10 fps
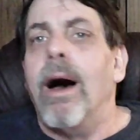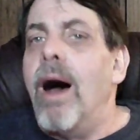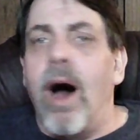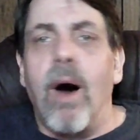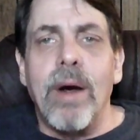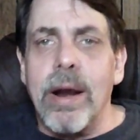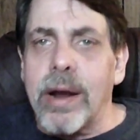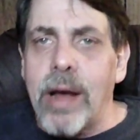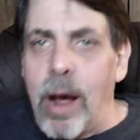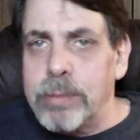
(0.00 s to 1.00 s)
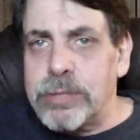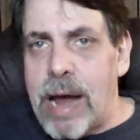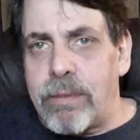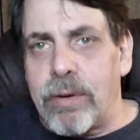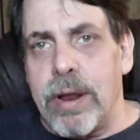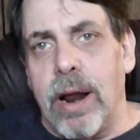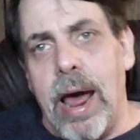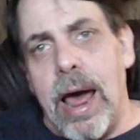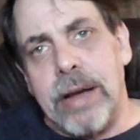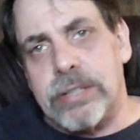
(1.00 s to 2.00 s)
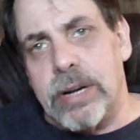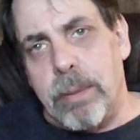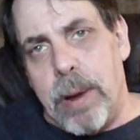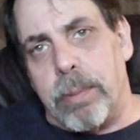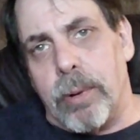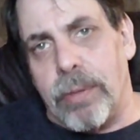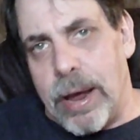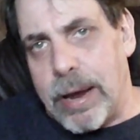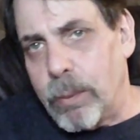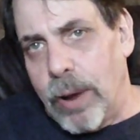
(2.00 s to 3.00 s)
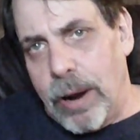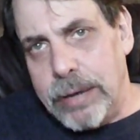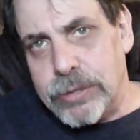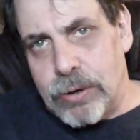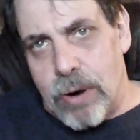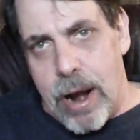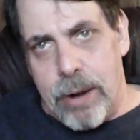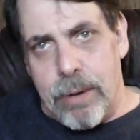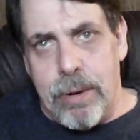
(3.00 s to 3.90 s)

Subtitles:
oh, here it comes after the election, and people are thinking, well, he's a traitor.